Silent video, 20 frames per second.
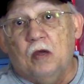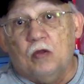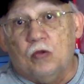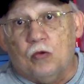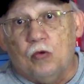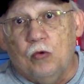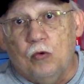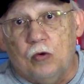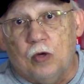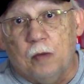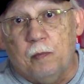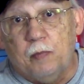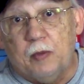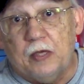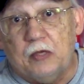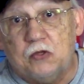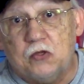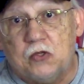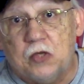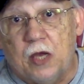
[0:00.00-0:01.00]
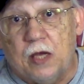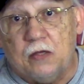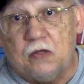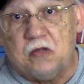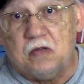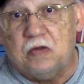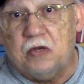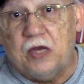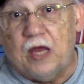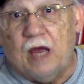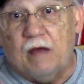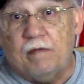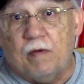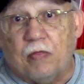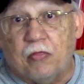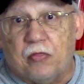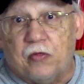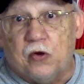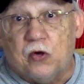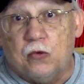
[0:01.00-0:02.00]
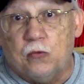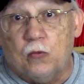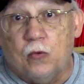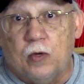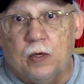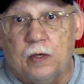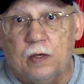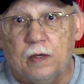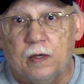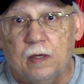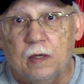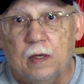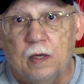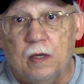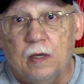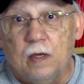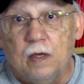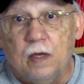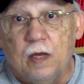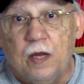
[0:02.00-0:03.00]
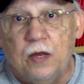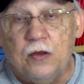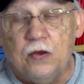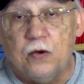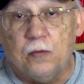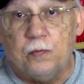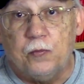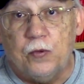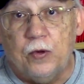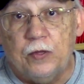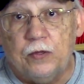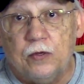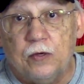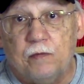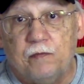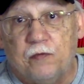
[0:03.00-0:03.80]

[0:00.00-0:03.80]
two complete sets. You have a third one in your printer.